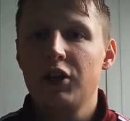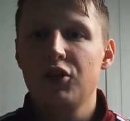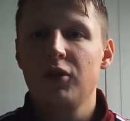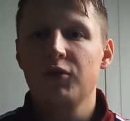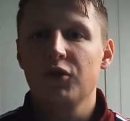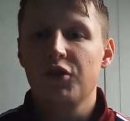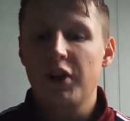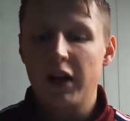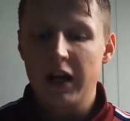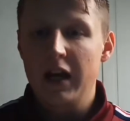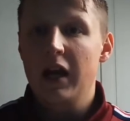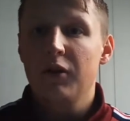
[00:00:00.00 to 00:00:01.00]
YouTube. So
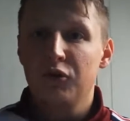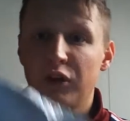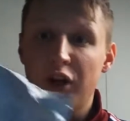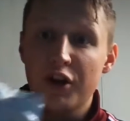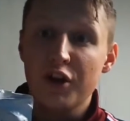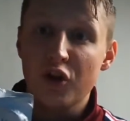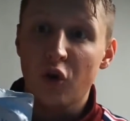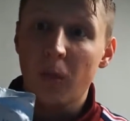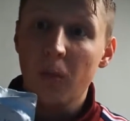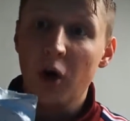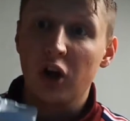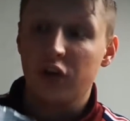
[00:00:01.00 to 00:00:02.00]
today we're doing another
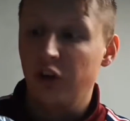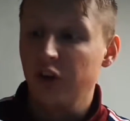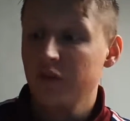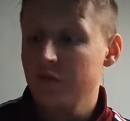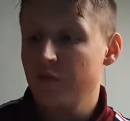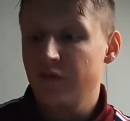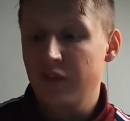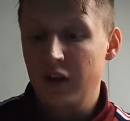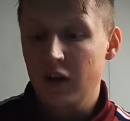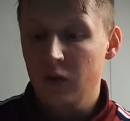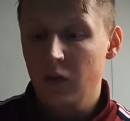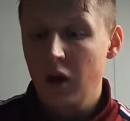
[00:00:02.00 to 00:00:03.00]
unboxing
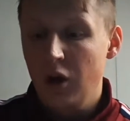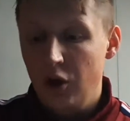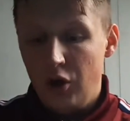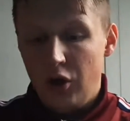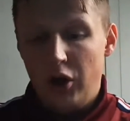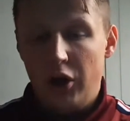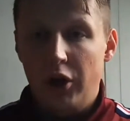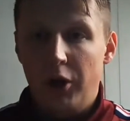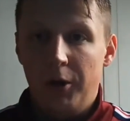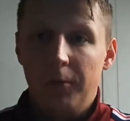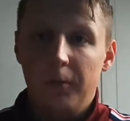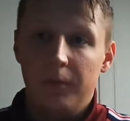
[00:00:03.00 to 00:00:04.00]
video.
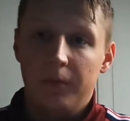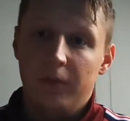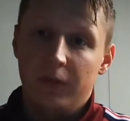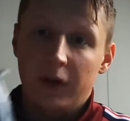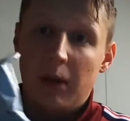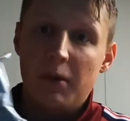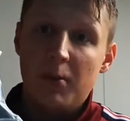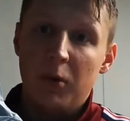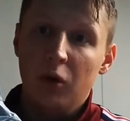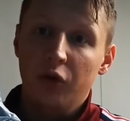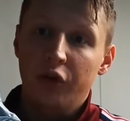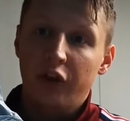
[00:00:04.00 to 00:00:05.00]
Came in the
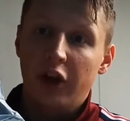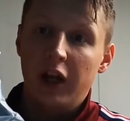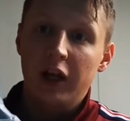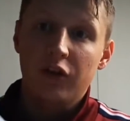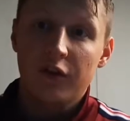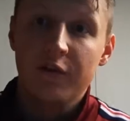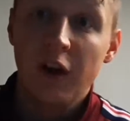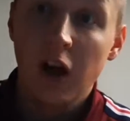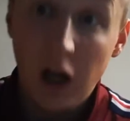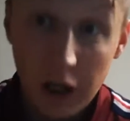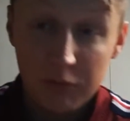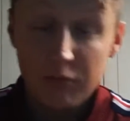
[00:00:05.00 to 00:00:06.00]
post today, so
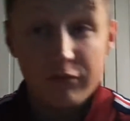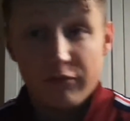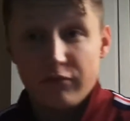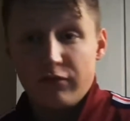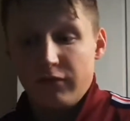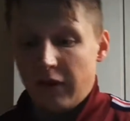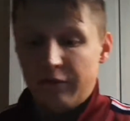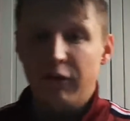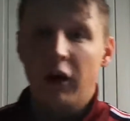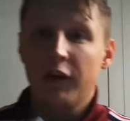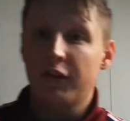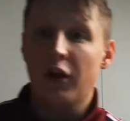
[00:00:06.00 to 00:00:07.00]
I
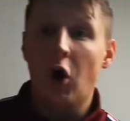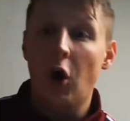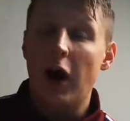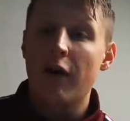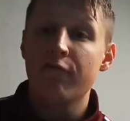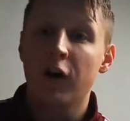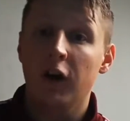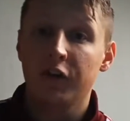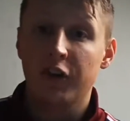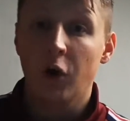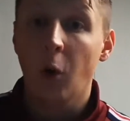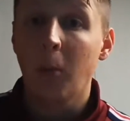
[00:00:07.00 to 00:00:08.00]
thought
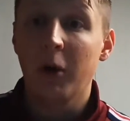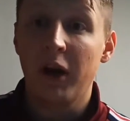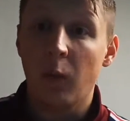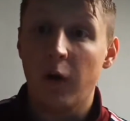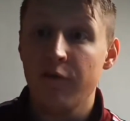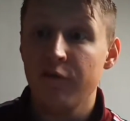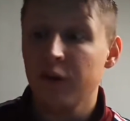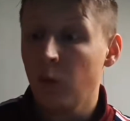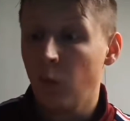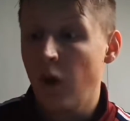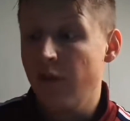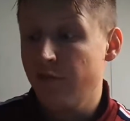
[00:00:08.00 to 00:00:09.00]
I'd open it with
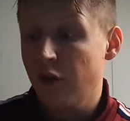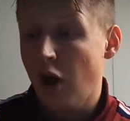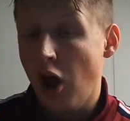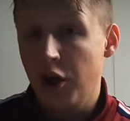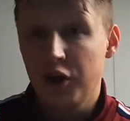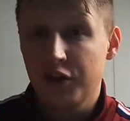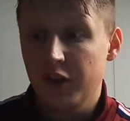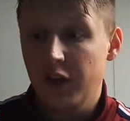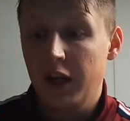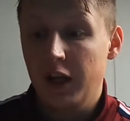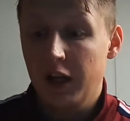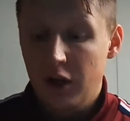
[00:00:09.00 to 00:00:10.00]
you
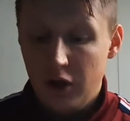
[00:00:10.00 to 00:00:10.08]
today.